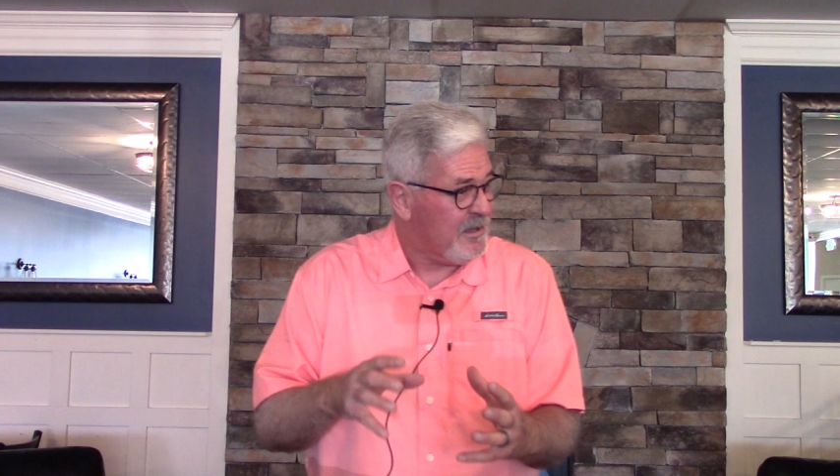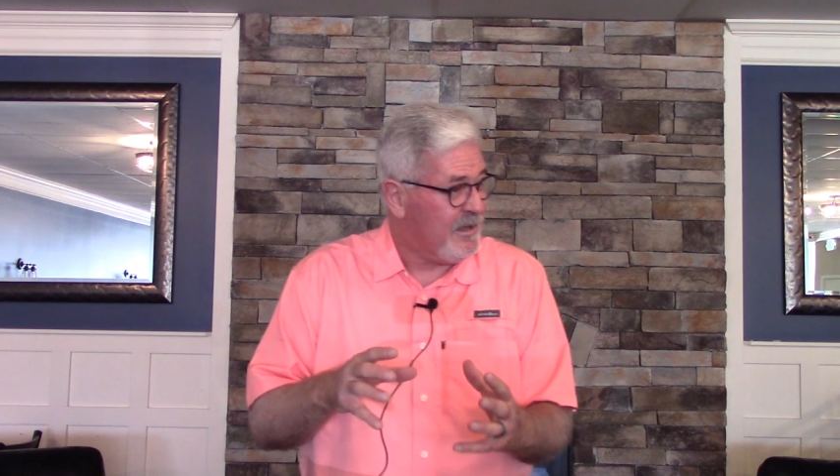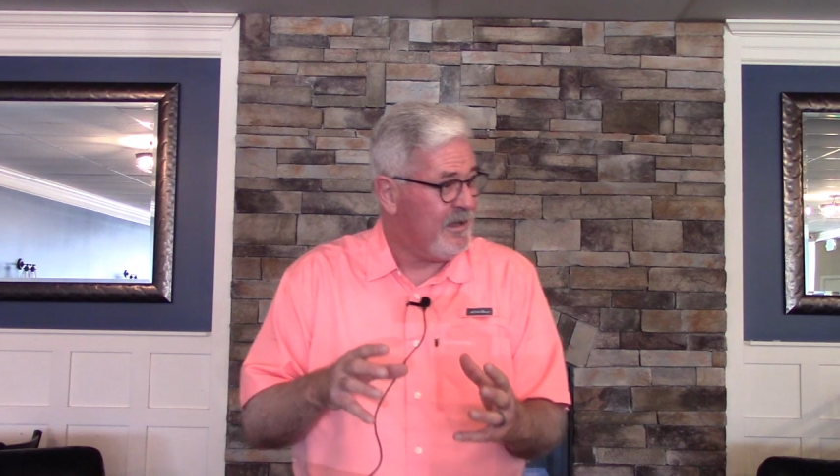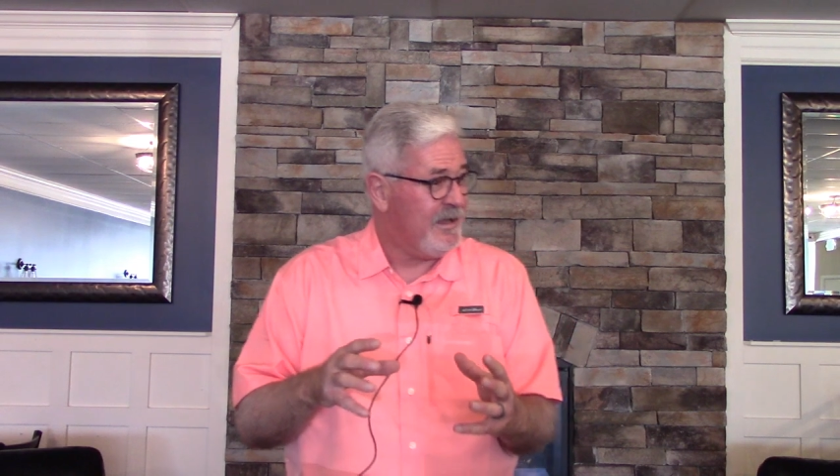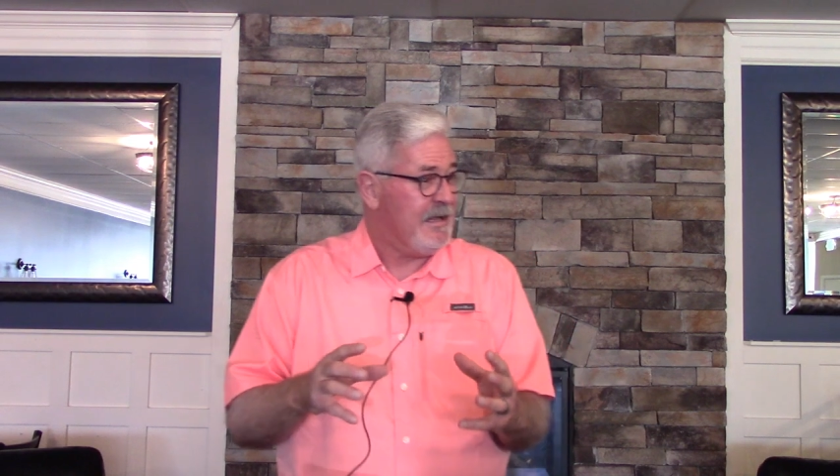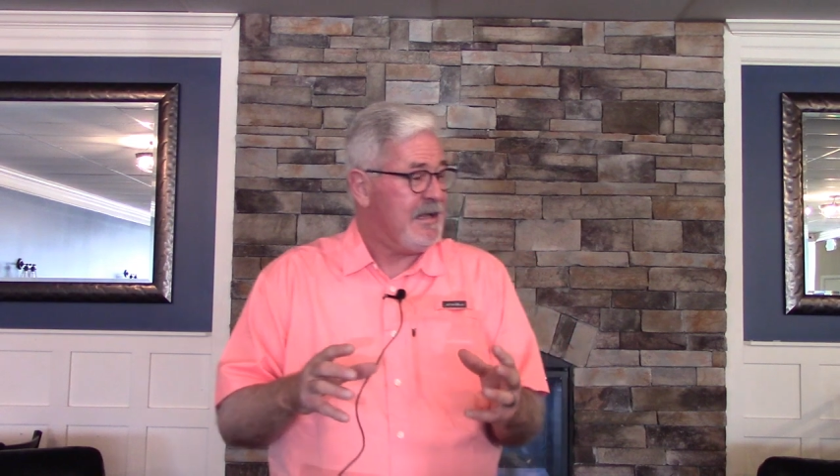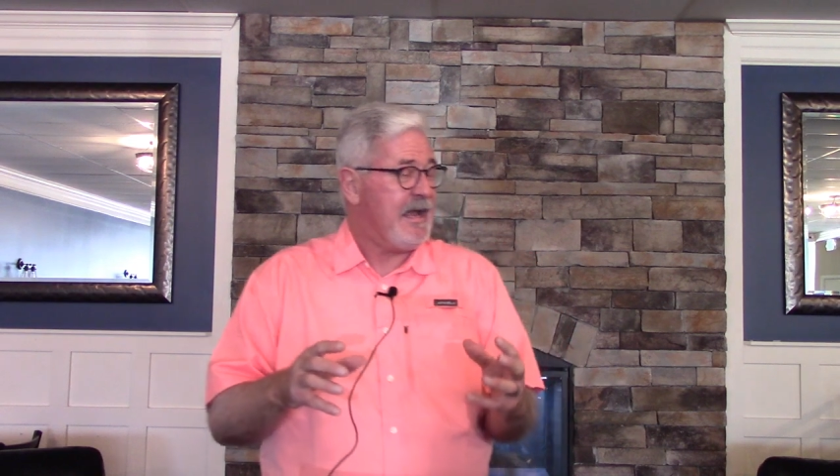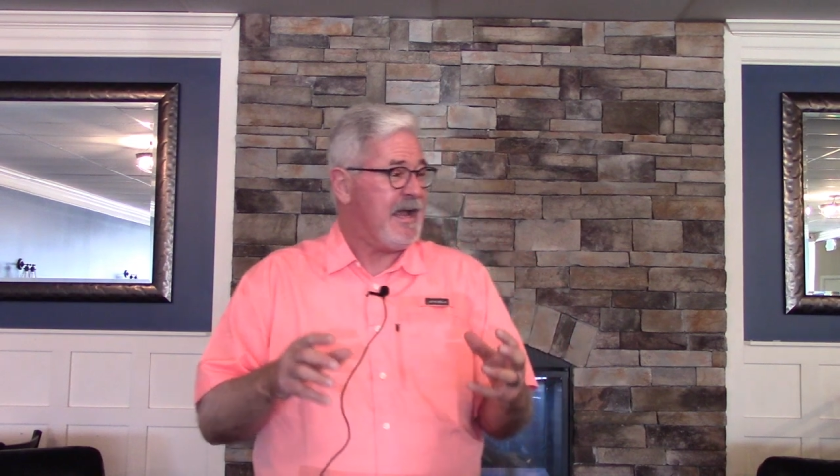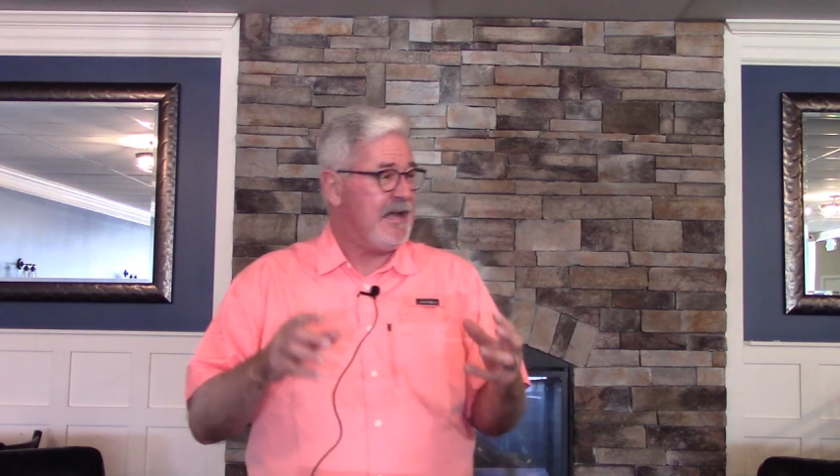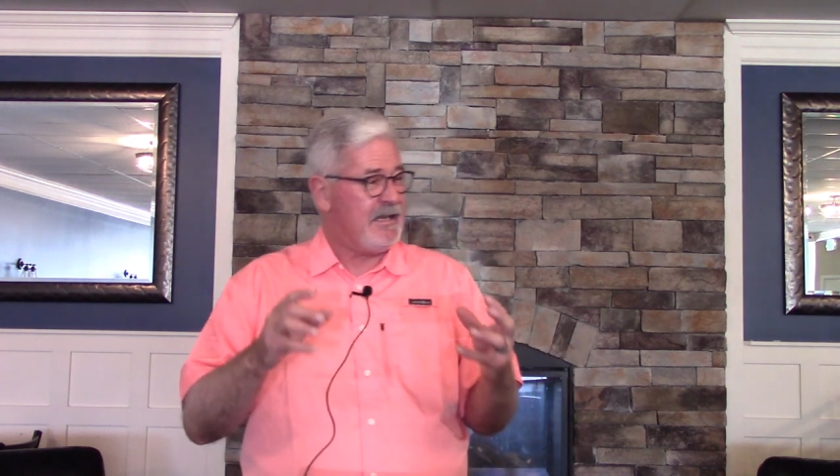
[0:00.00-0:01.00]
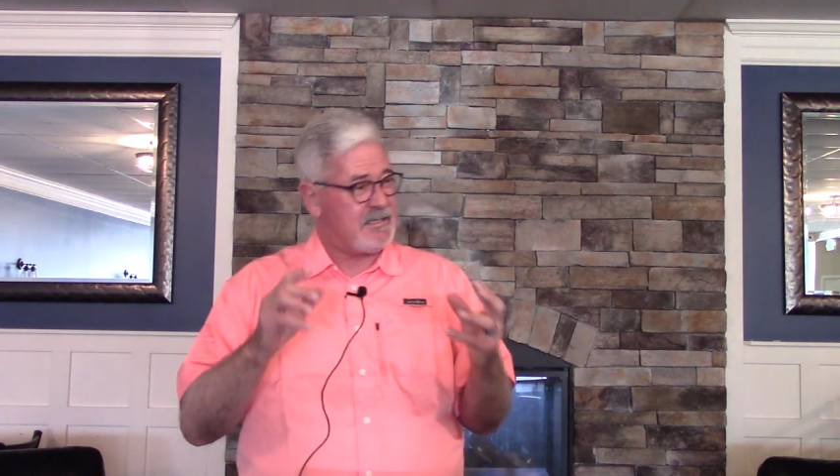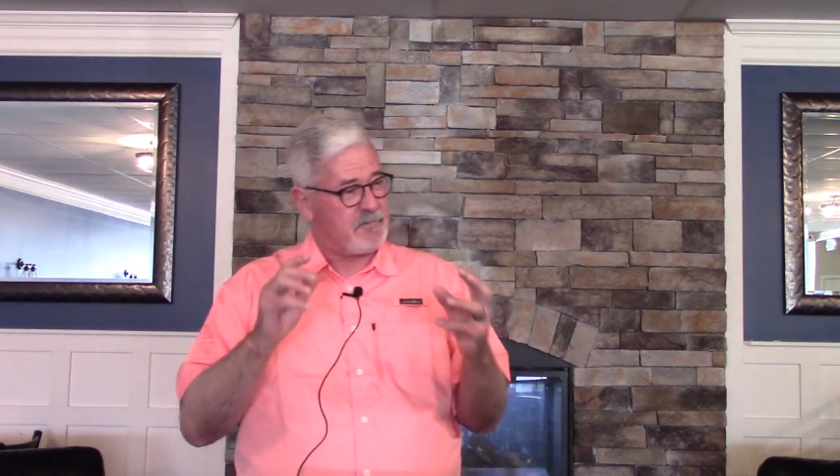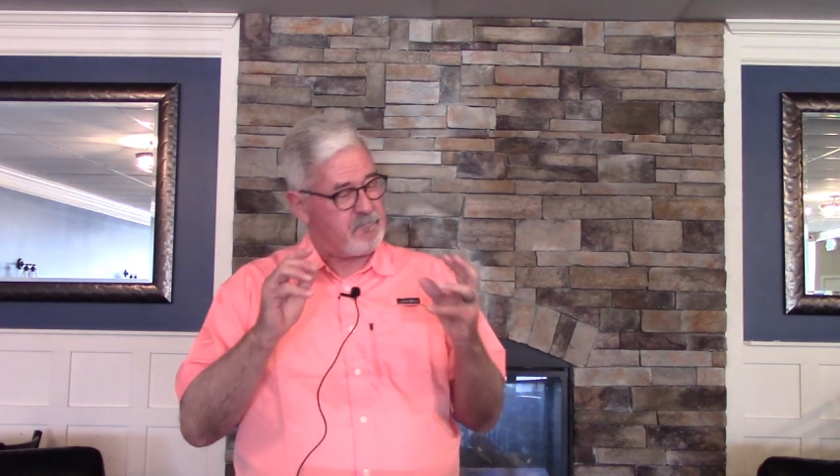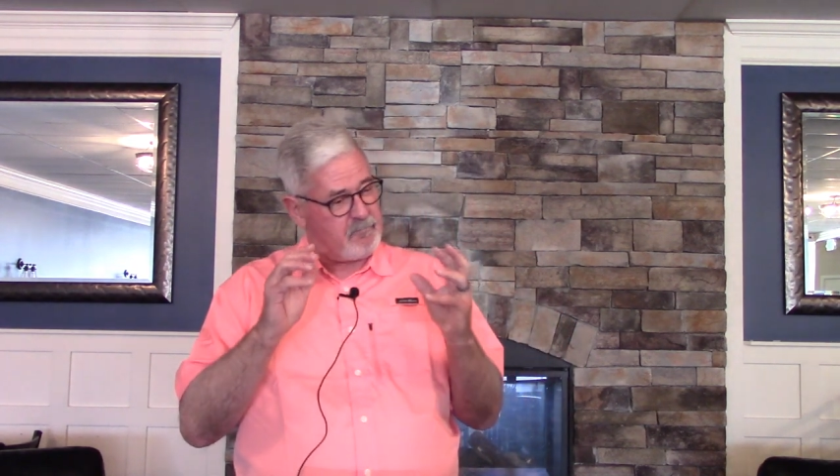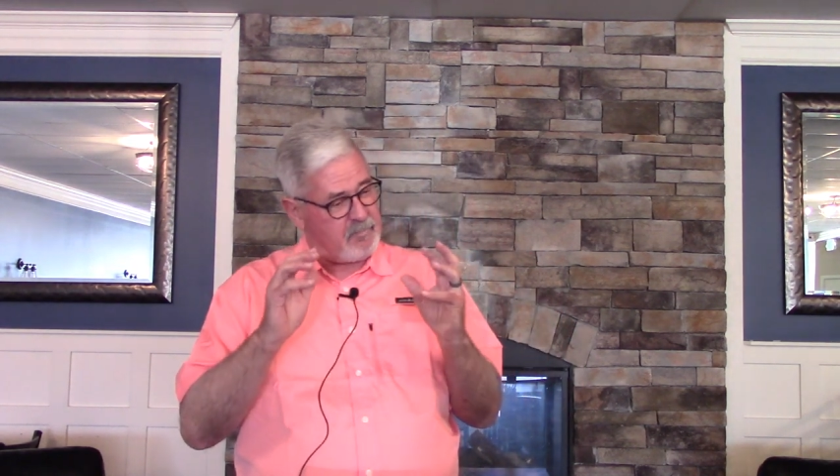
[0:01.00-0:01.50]
and
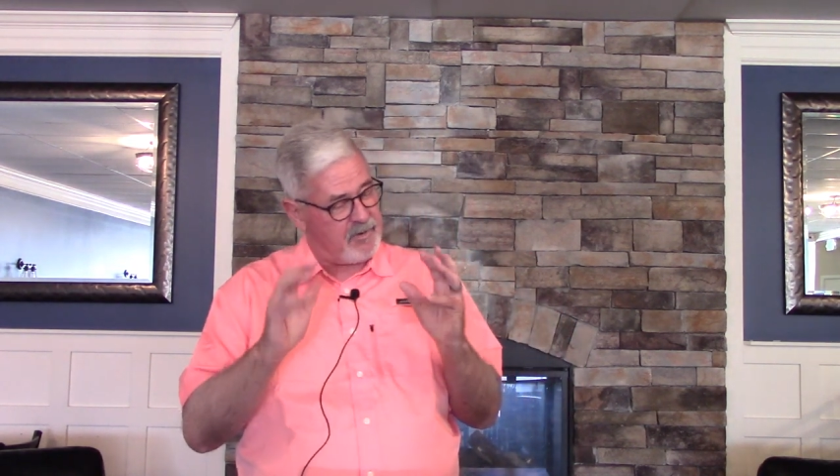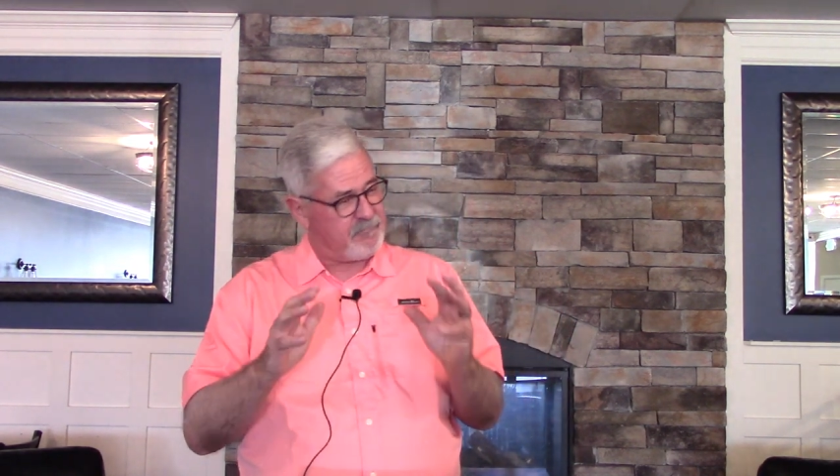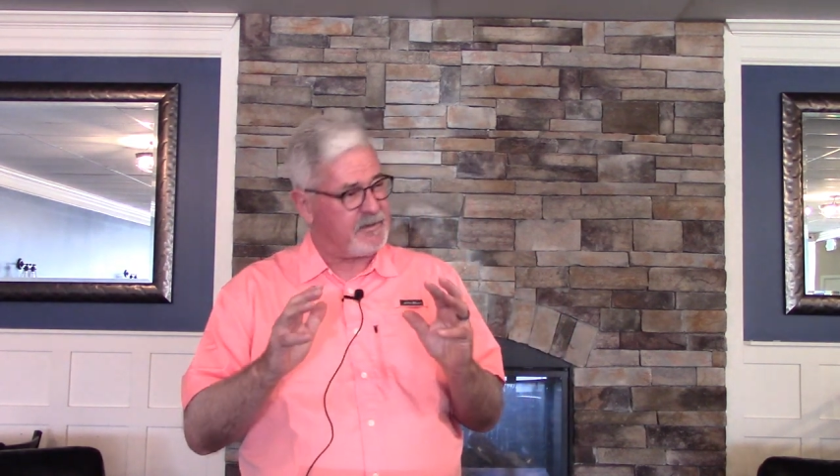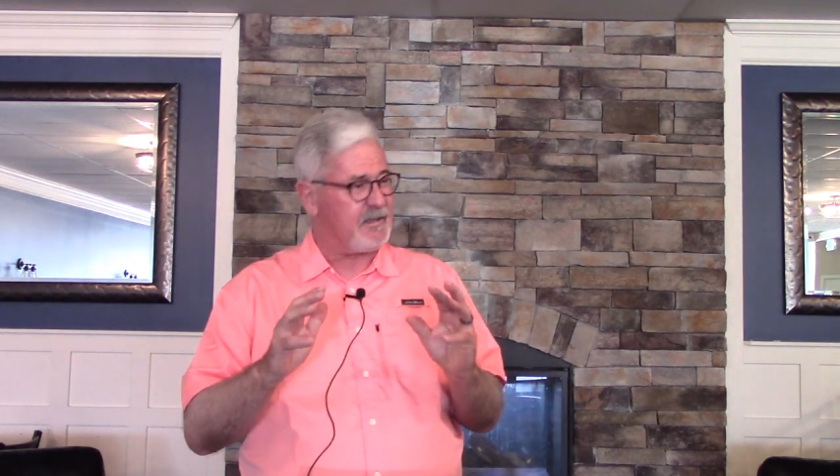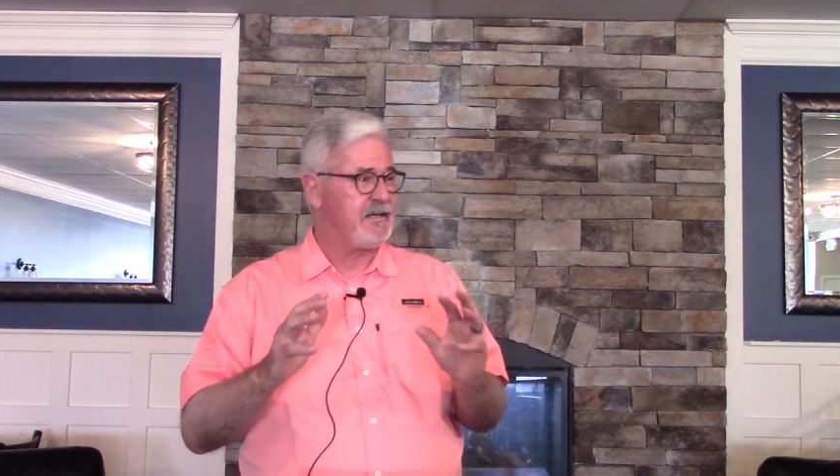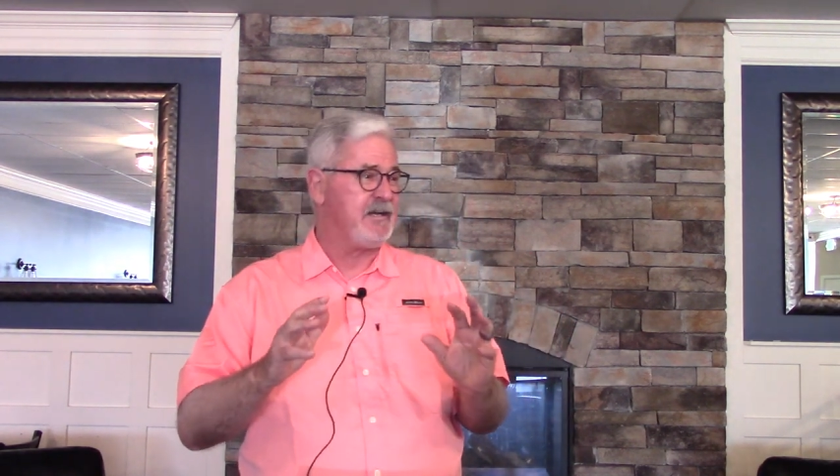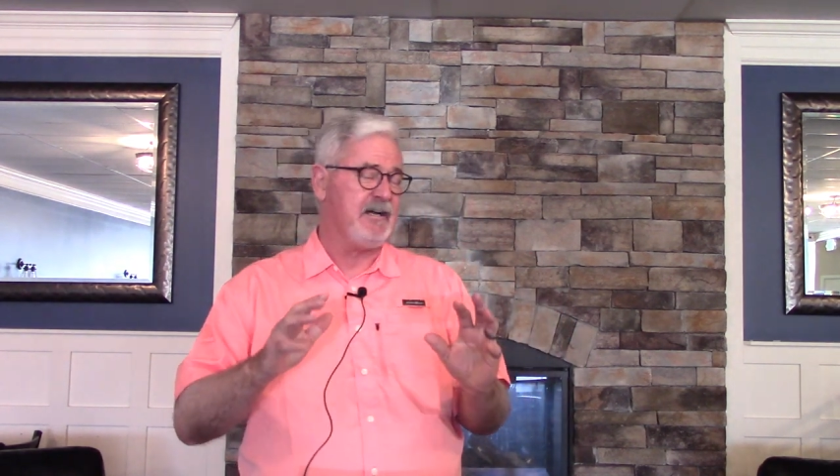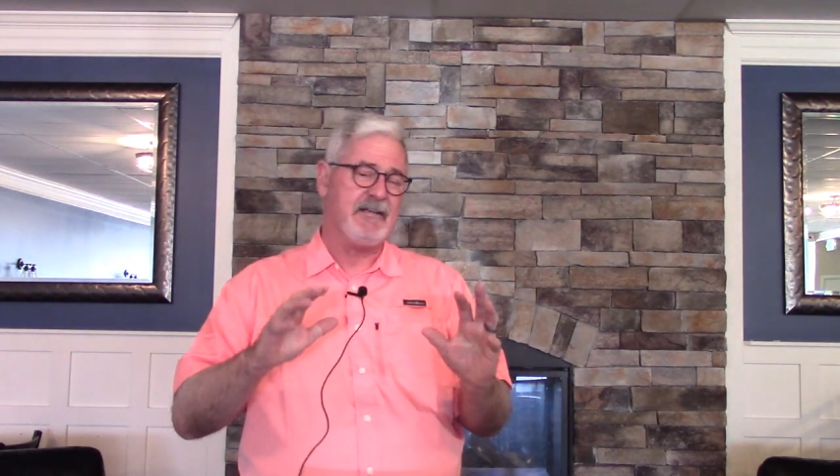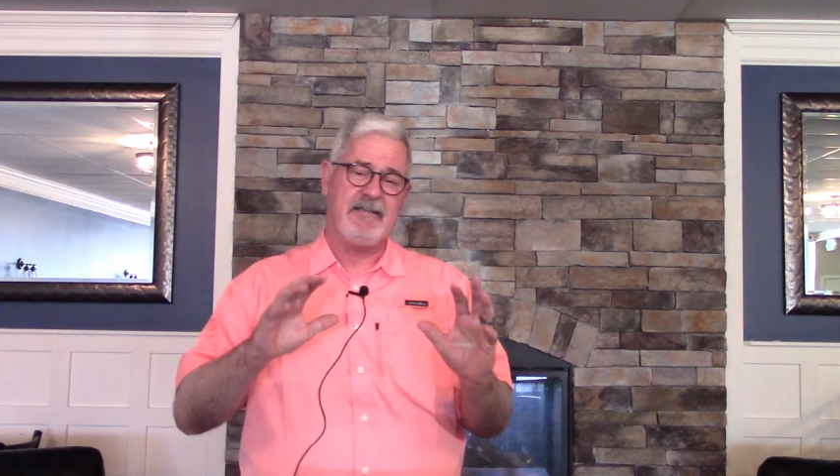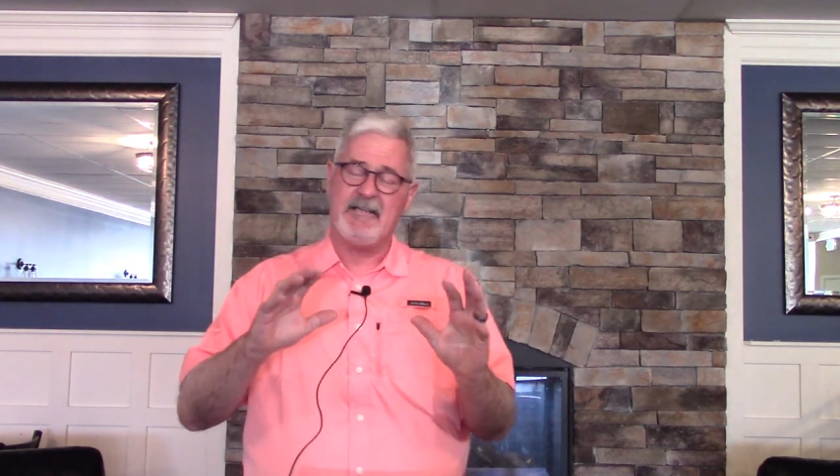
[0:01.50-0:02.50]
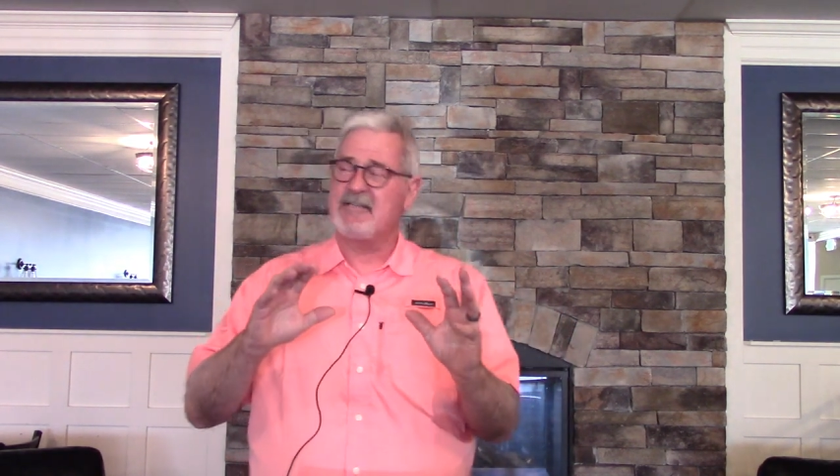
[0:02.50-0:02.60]
it's perfectly cut,